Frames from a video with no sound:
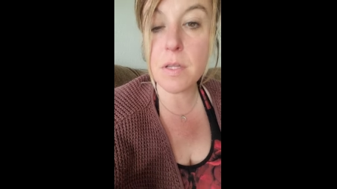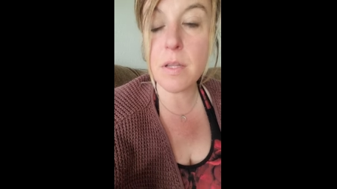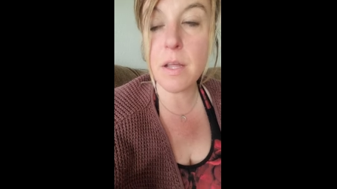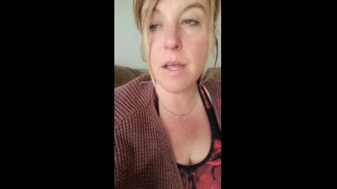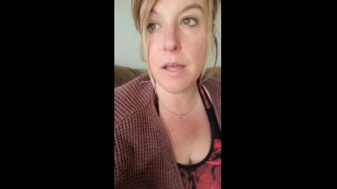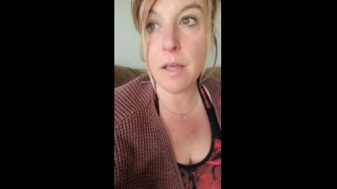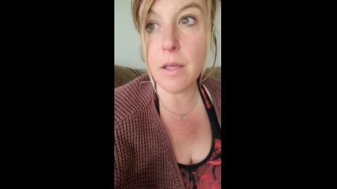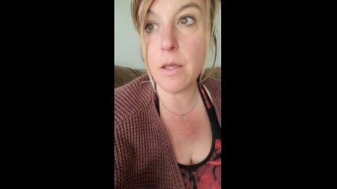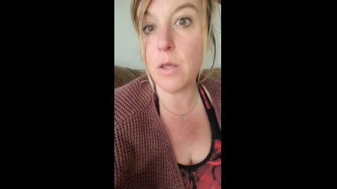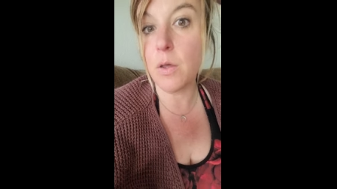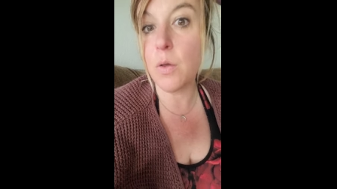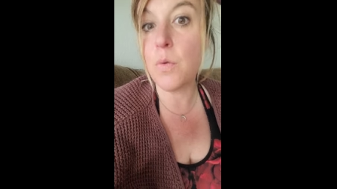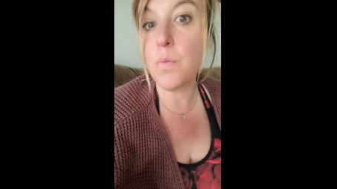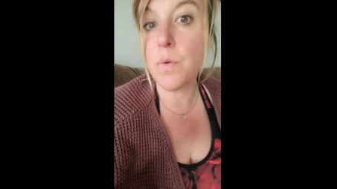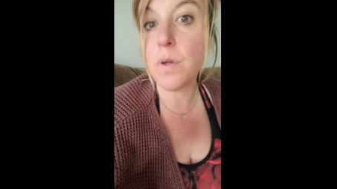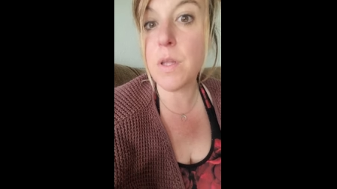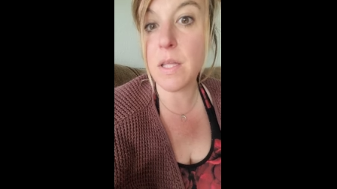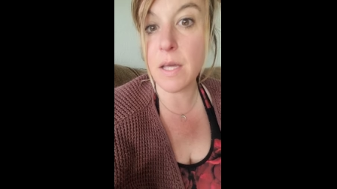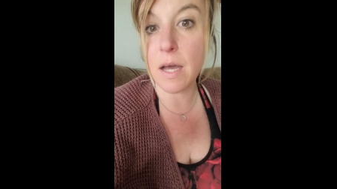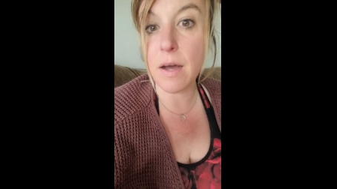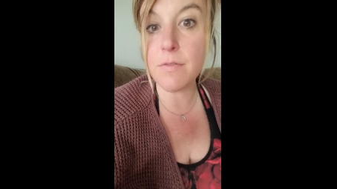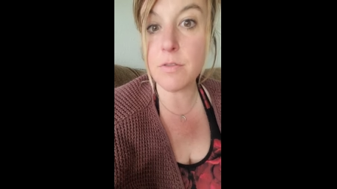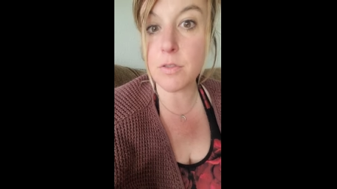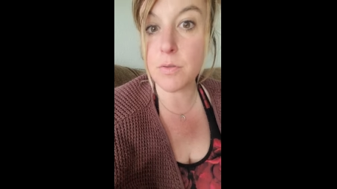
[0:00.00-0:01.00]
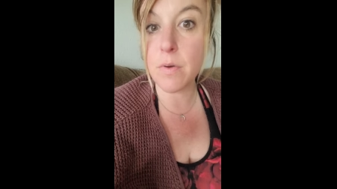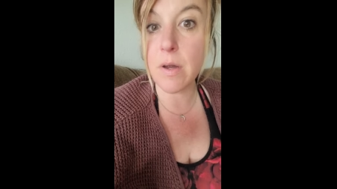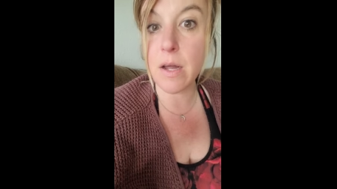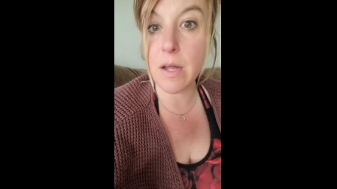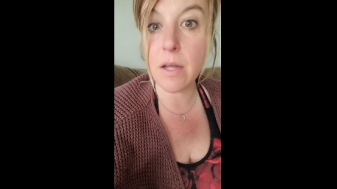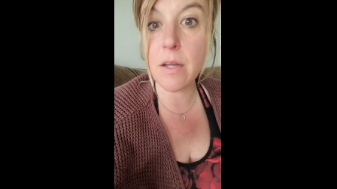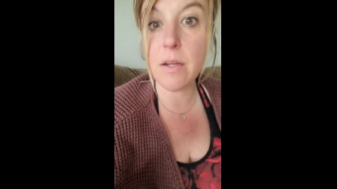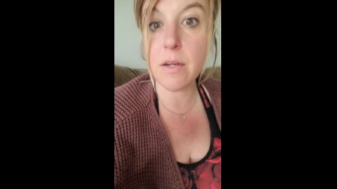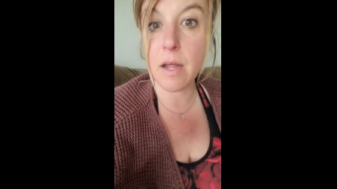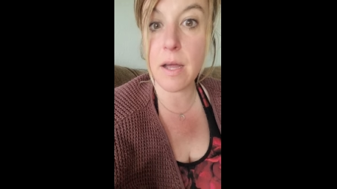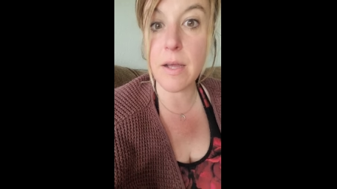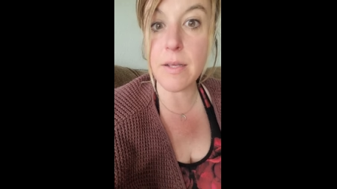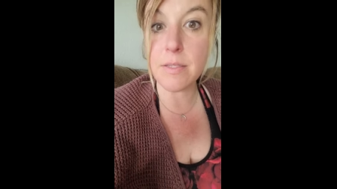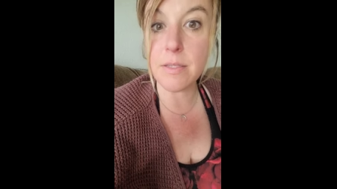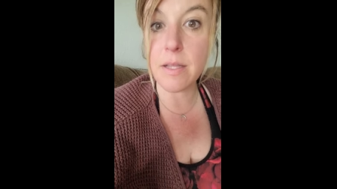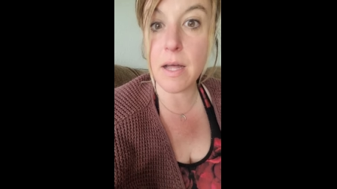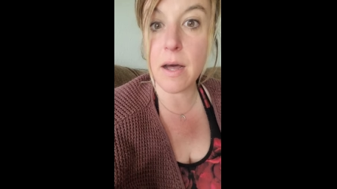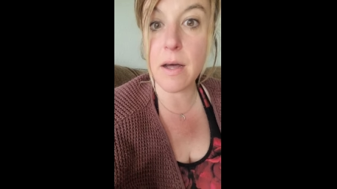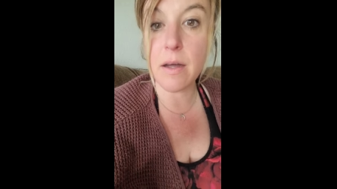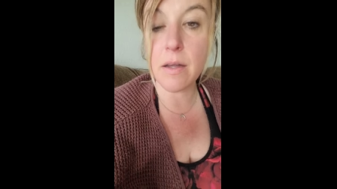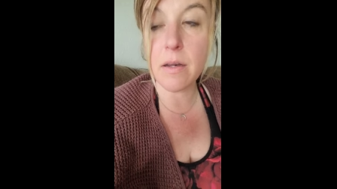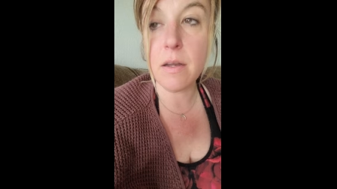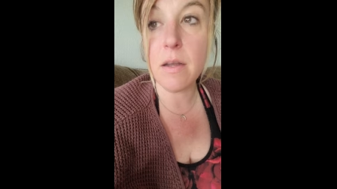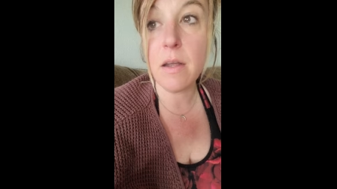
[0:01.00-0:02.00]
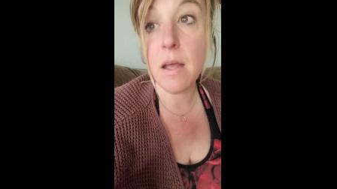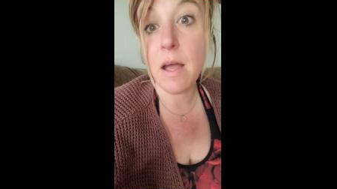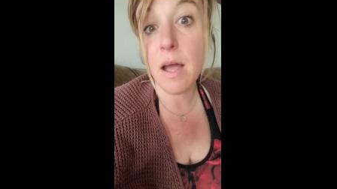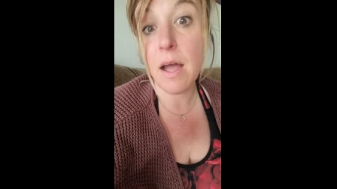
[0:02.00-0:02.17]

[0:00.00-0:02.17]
Like, you really have to recognize that